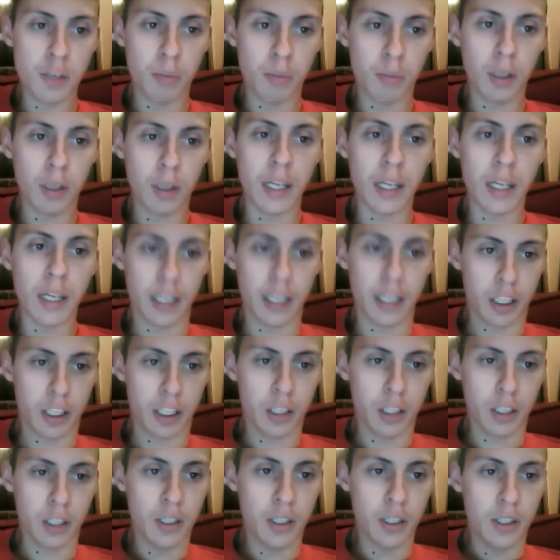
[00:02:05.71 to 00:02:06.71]
player,
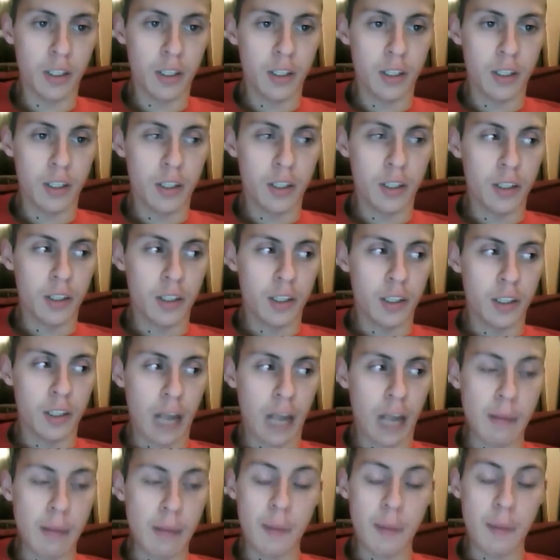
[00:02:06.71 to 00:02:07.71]

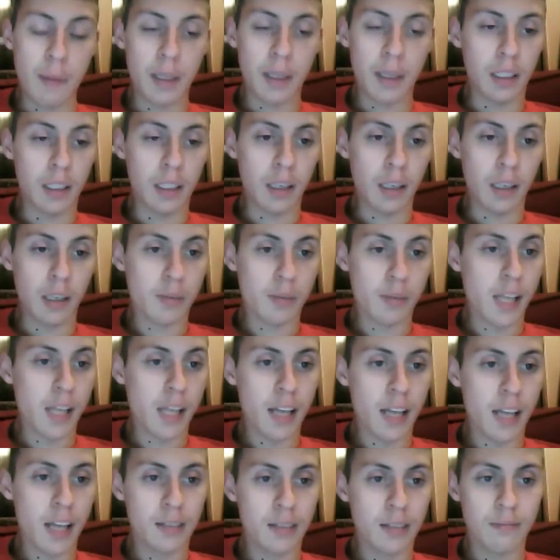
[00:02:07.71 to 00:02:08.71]
I might be a little
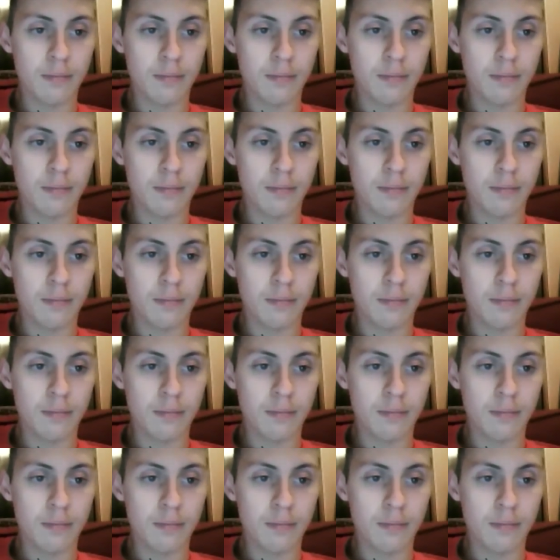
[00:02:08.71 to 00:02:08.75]
upset.